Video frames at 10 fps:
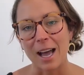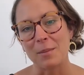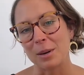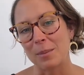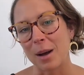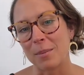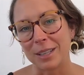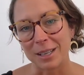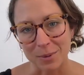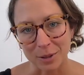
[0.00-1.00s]
I'm going to pop a
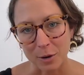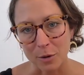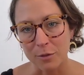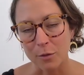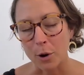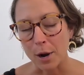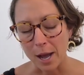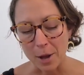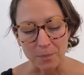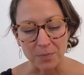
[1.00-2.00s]
link below for
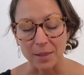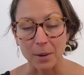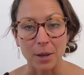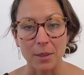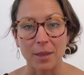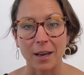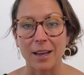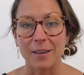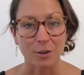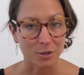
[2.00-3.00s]

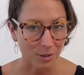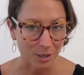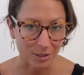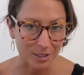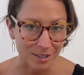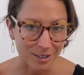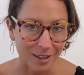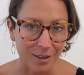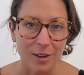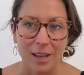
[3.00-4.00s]
the virtual yoga
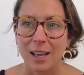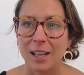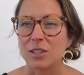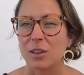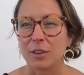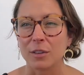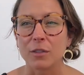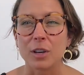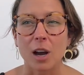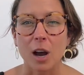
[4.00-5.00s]
studio. And so feel
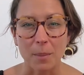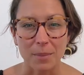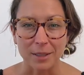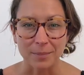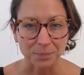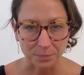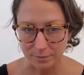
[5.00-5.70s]
free to hop in.